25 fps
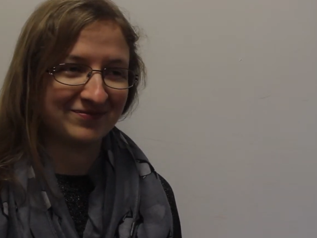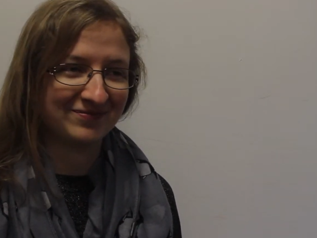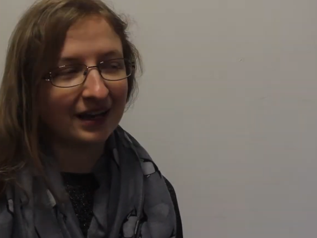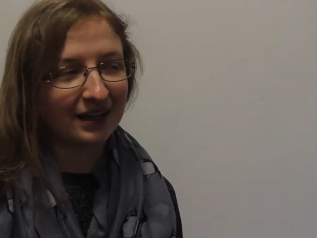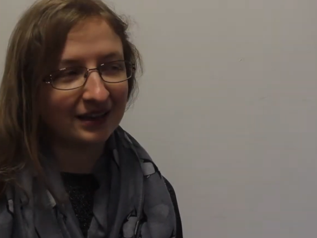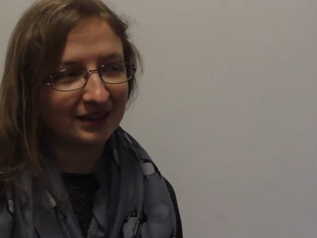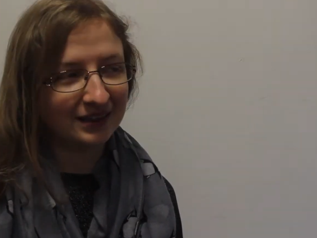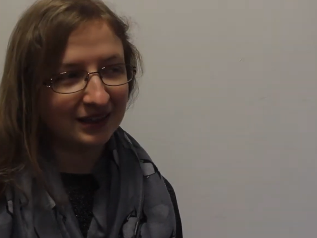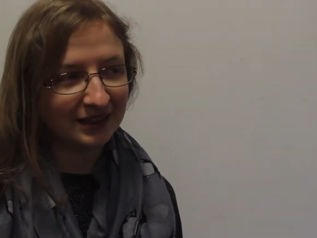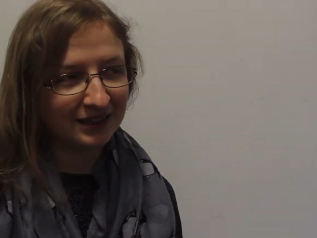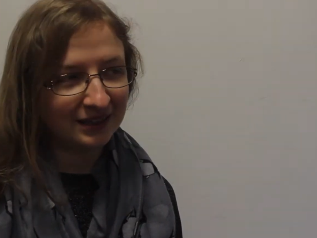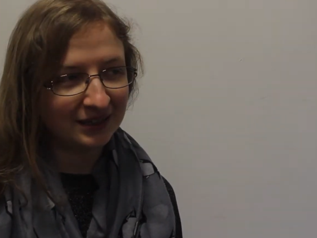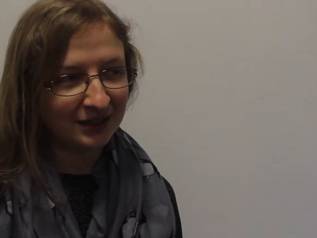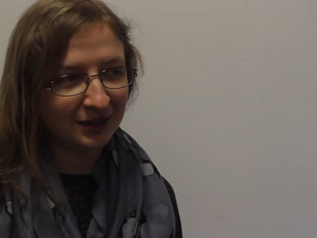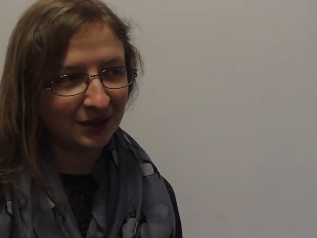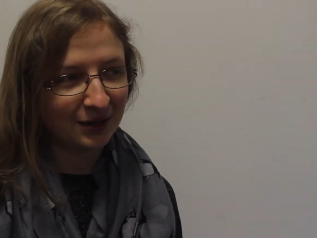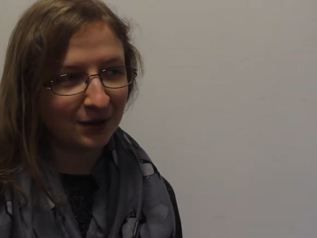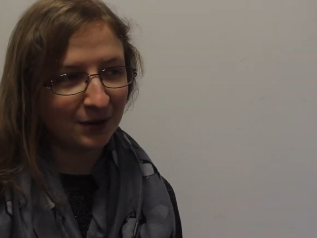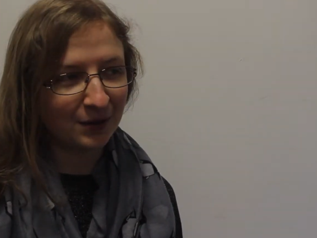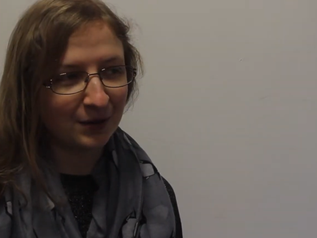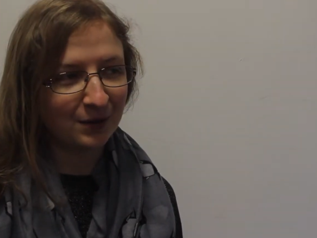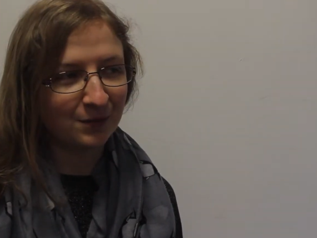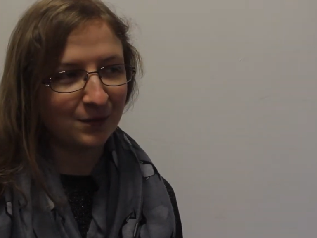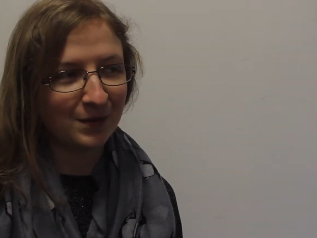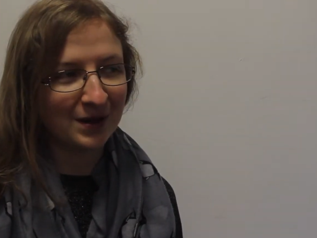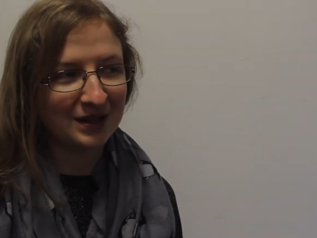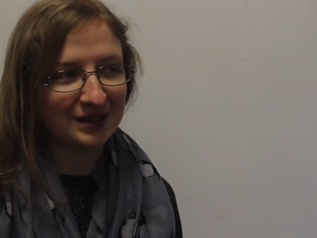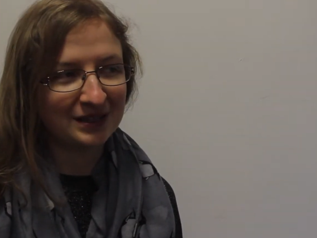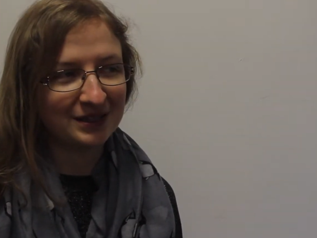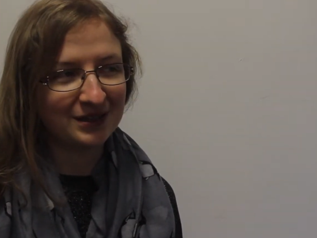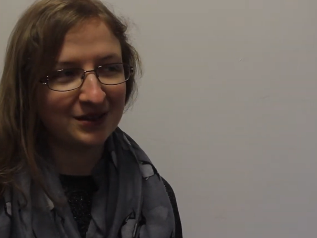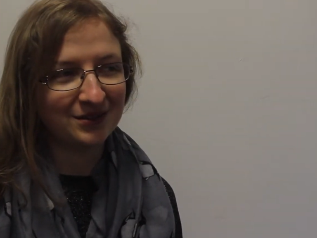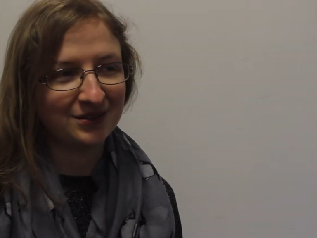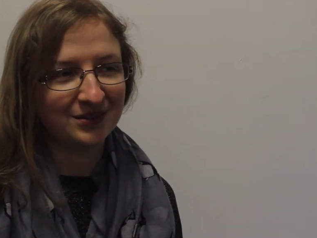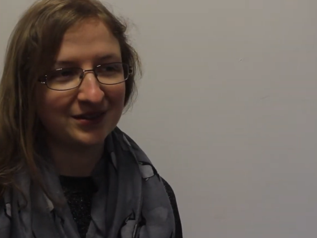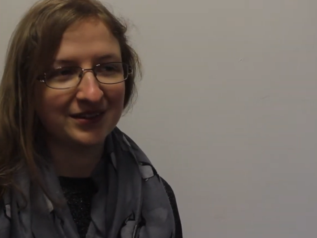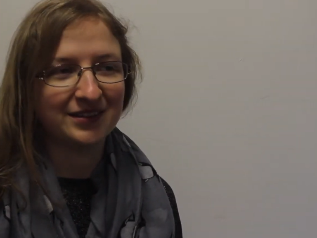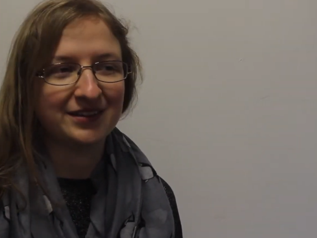I think when
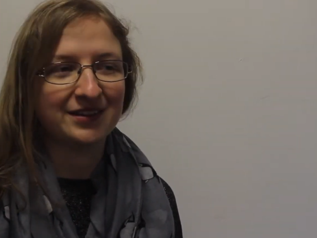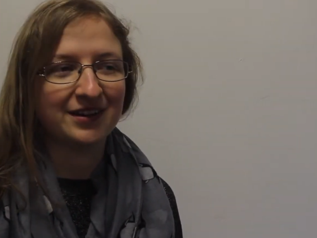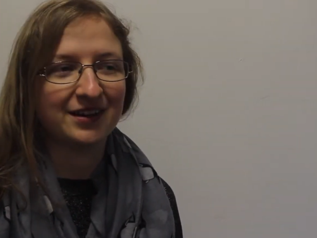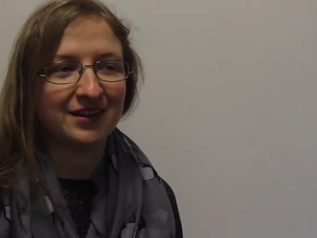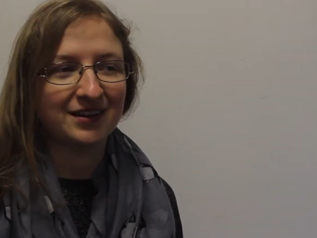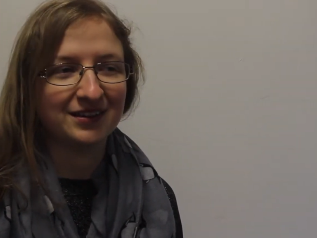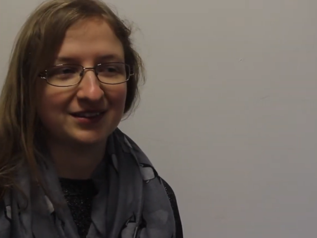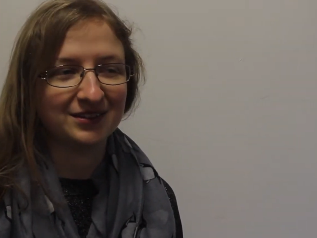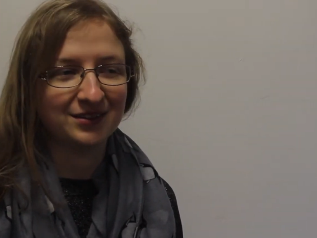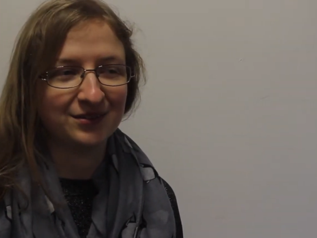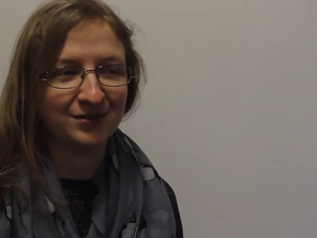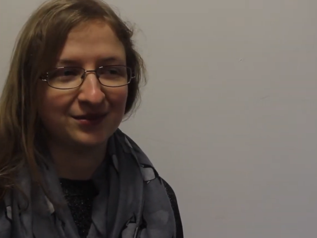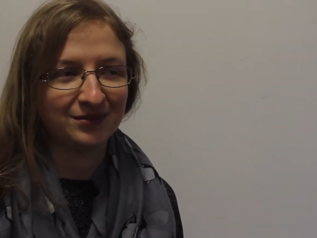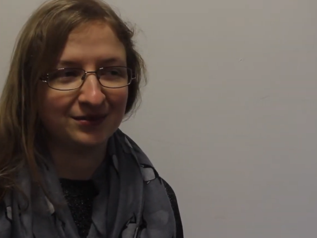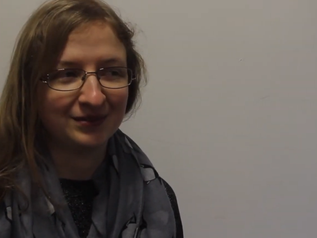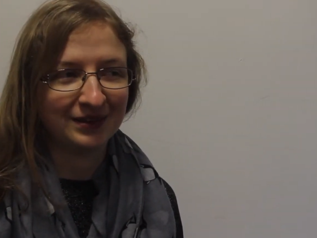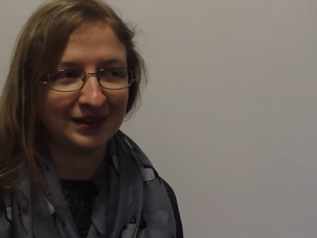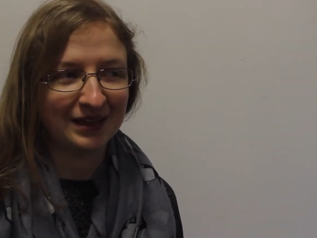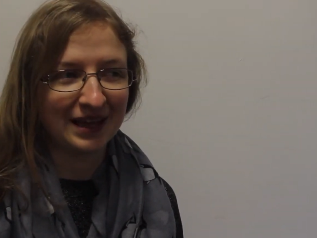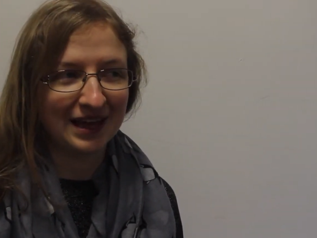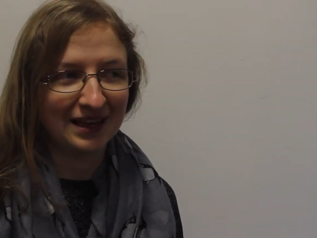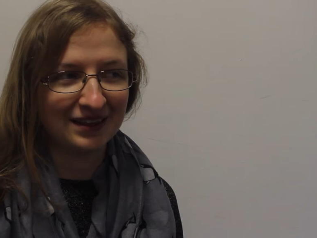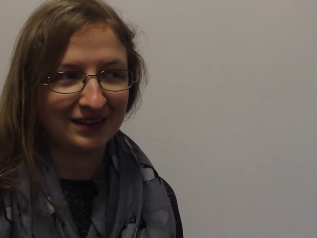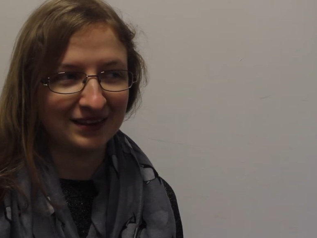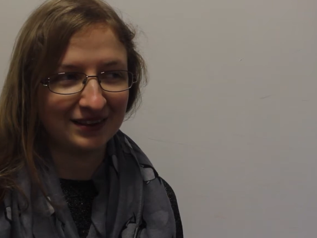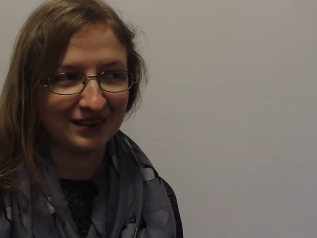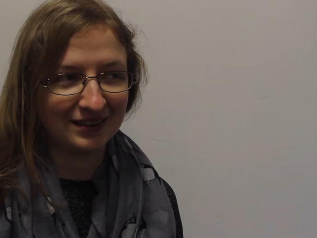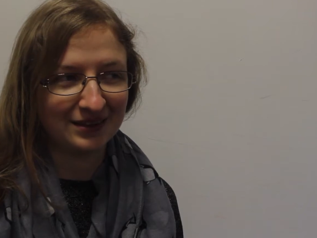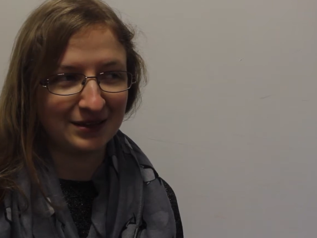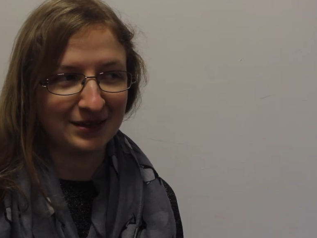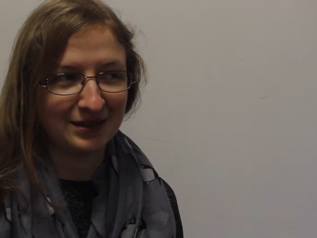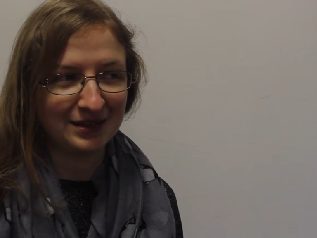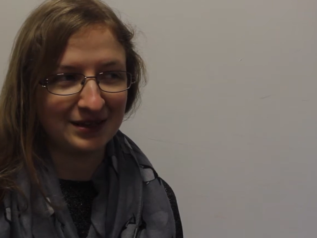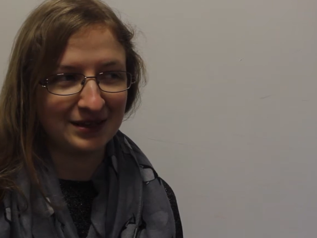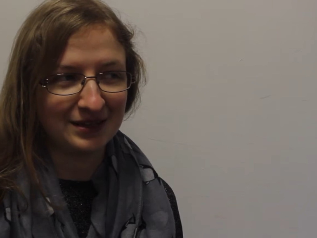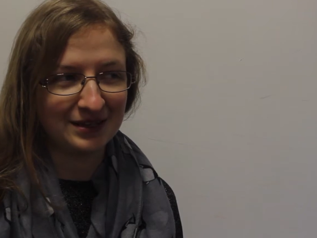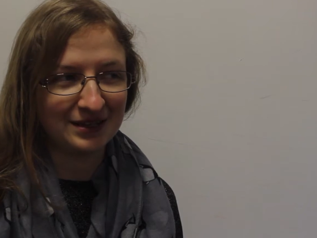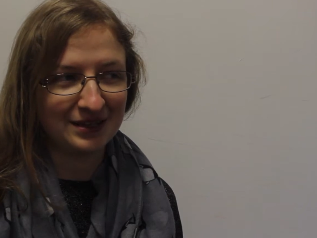you start to get
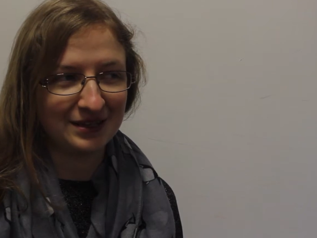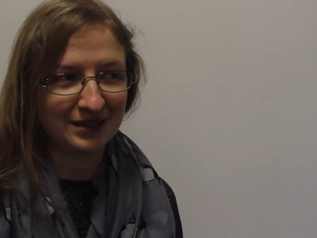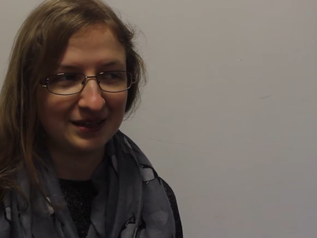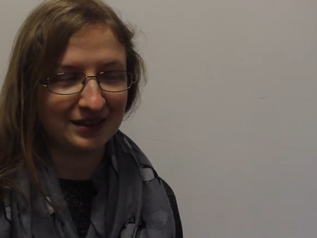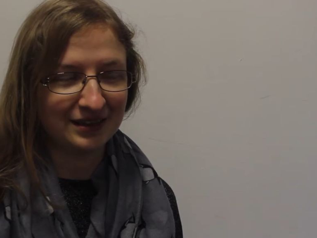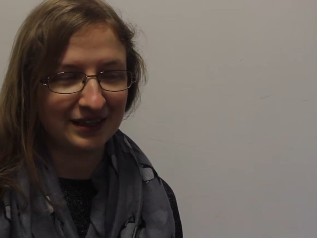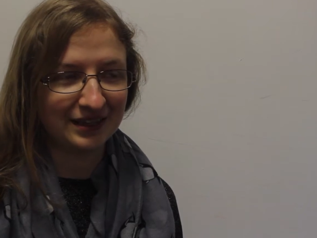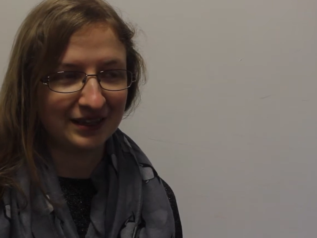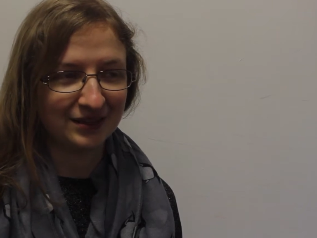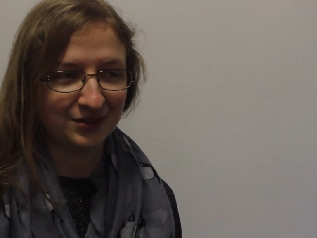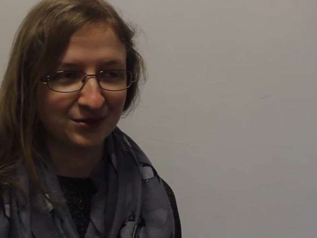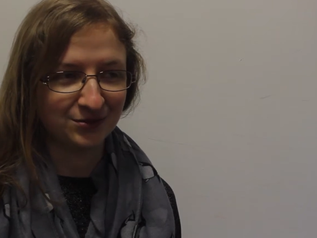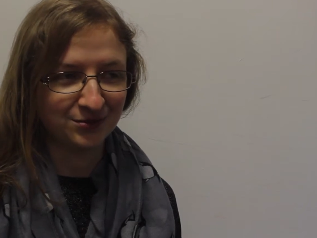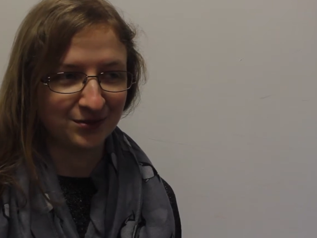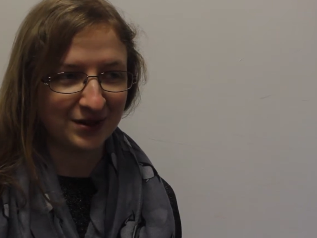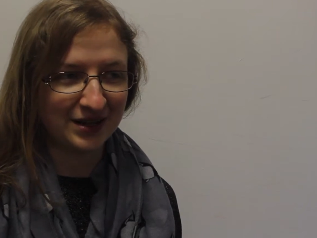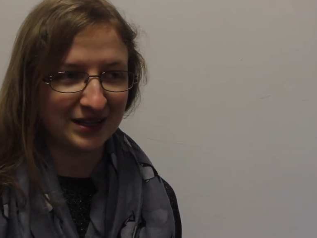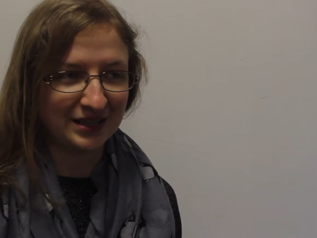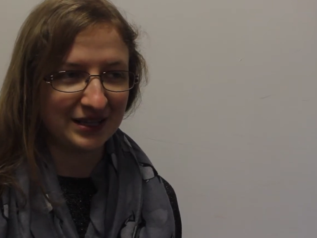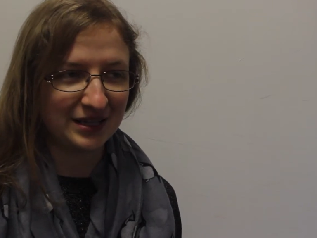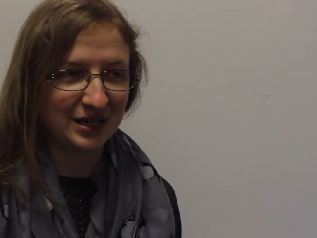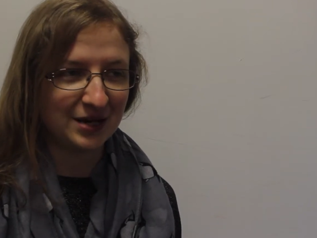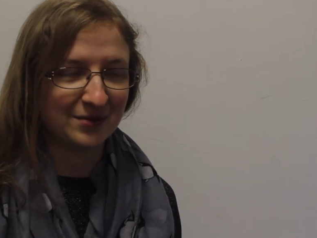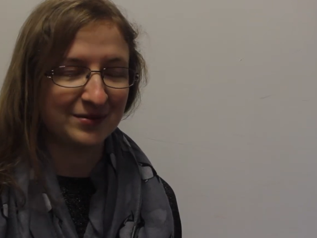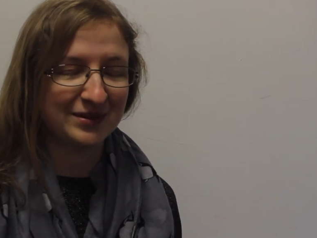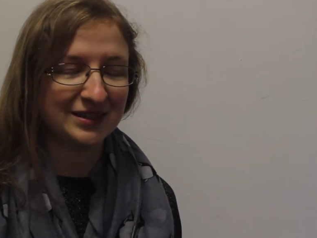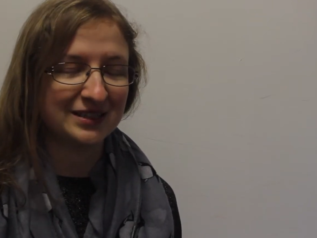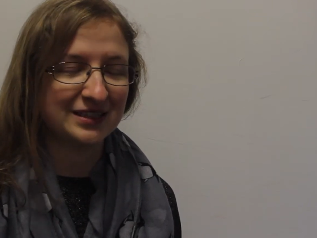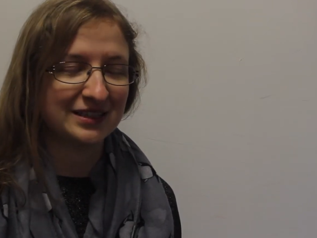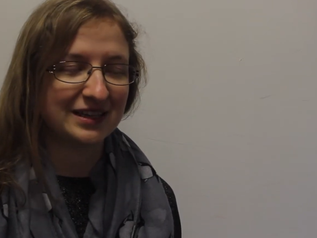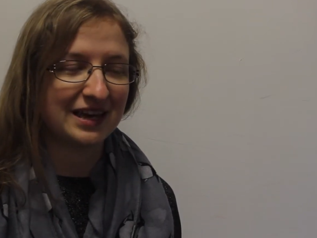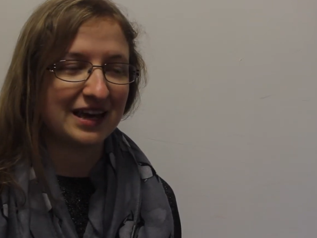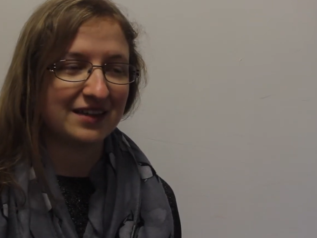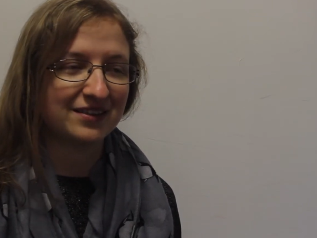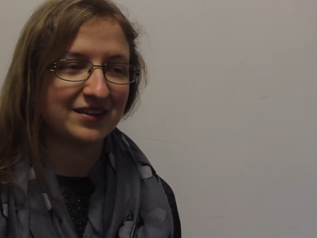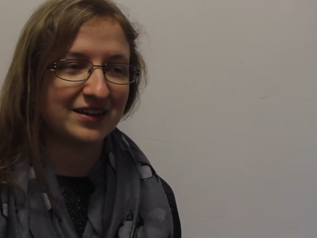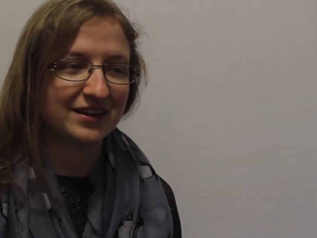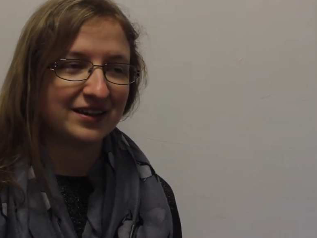the things really coming
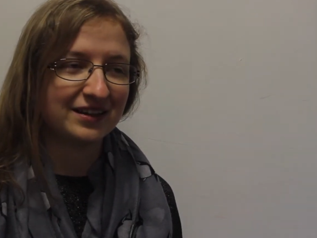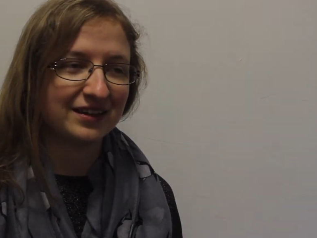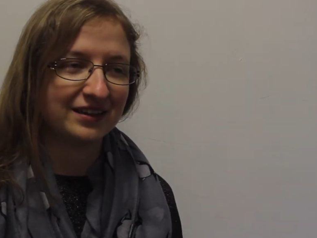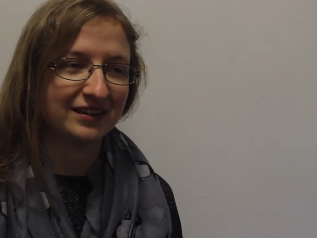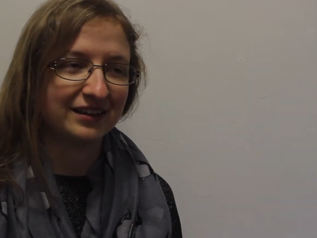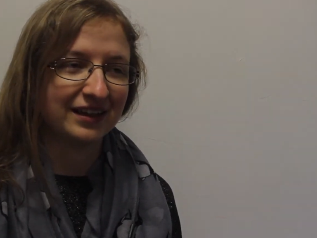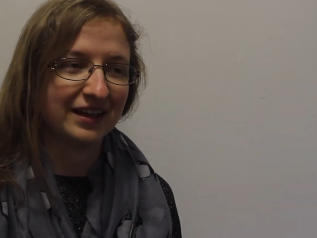together,